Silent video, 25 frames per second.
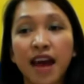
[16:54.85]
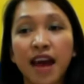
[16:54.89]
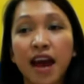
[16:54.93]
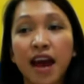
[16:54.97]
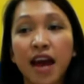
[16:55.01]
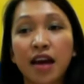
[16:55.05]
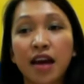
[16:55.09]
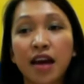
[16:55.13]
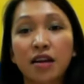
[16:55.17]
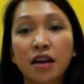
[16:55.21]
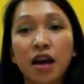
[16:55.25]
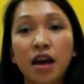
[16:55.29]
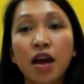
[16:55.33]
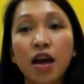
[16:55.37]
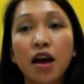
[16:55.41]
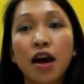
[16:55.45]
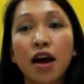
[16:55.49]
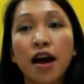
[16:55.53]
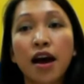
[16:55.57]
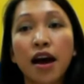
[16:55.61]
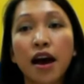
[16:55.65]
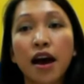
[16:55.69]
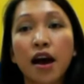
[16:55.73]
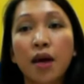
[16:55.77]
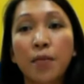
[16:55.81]
and
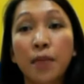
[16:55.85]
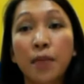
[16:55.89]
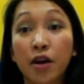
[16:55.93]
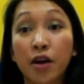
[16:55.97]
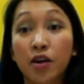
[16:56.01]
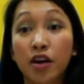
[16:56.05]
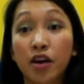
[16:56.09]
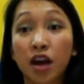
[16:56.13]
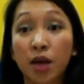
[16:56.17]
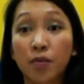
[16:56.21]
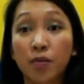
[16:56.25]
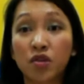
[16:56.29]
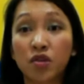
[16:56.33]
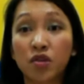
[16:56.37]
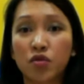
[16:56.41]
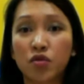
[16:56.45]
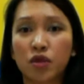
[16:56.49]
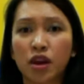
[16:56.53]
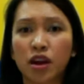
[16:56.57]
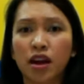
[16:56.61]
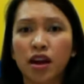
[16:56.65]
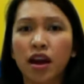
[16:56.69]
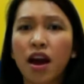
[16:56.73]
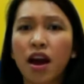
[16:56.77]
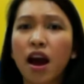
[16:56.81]

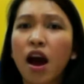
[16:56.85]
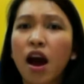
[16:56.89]
biochemistry?